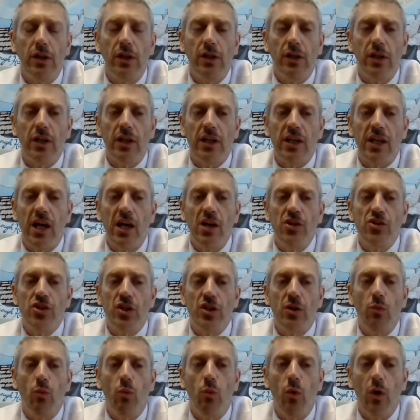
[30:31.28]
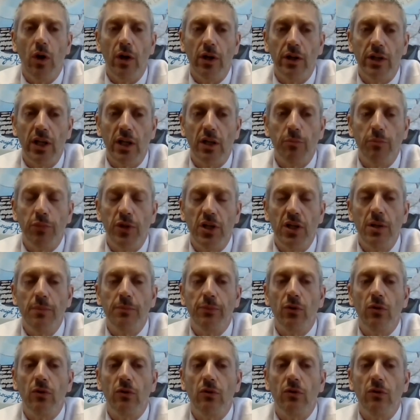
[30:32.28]
engaging working
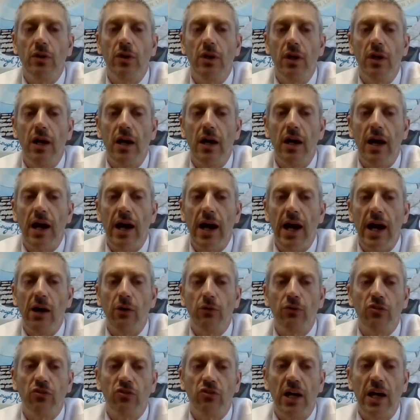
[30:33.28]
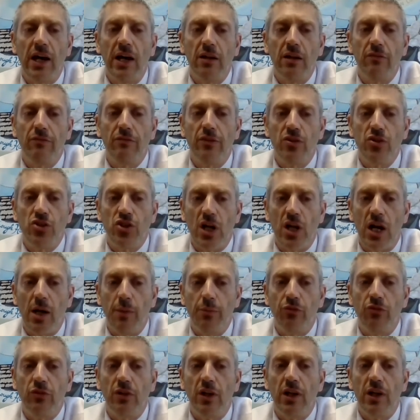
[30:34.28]
people outside of the job
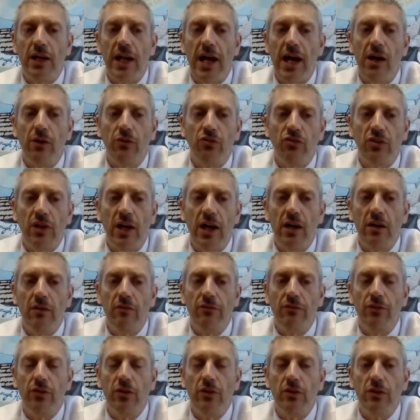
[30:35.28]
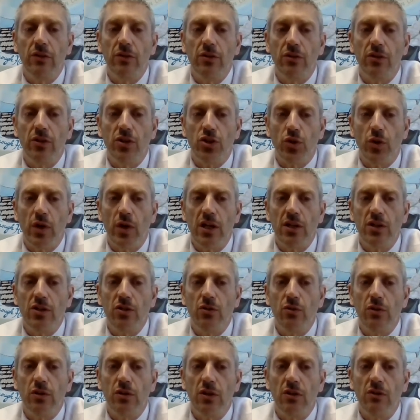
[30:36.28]
site, outside of the trade
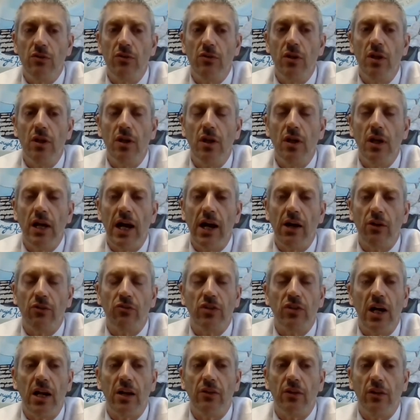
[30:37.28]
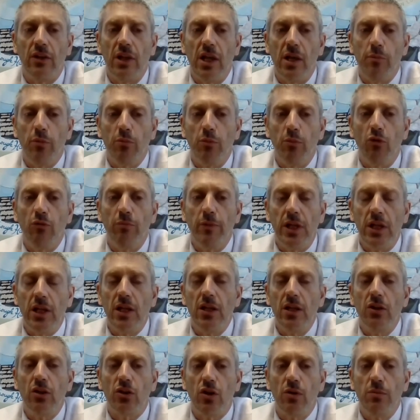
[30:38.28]
union, outside of the labor movement
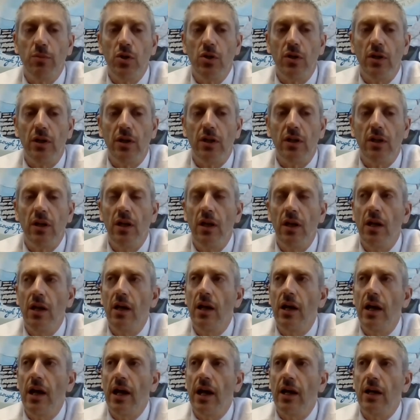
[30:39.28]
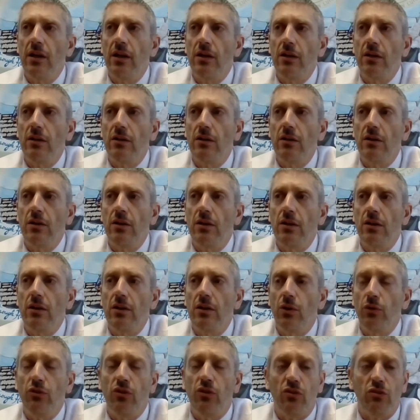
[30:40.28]
in the community. And, you
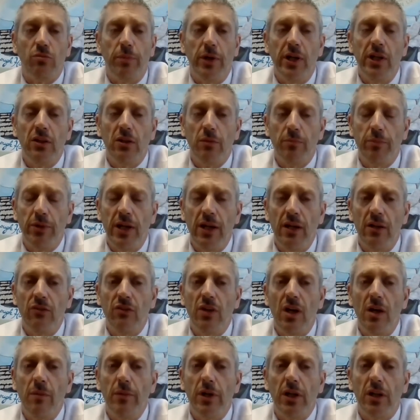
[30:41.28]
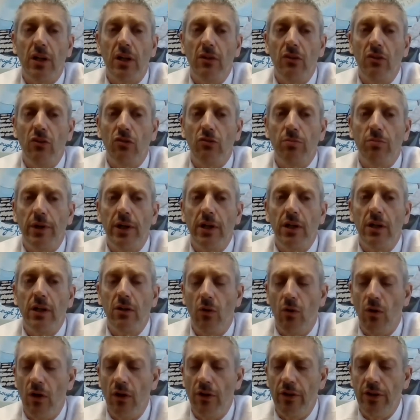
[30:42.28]
know, despite the pandemic and despite
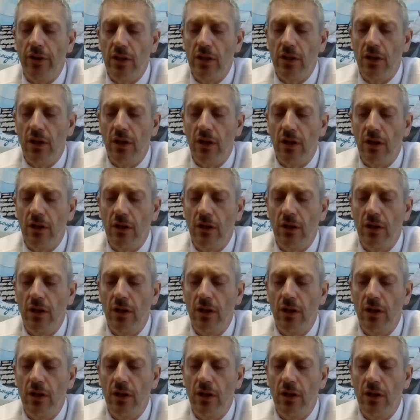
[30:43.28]
all the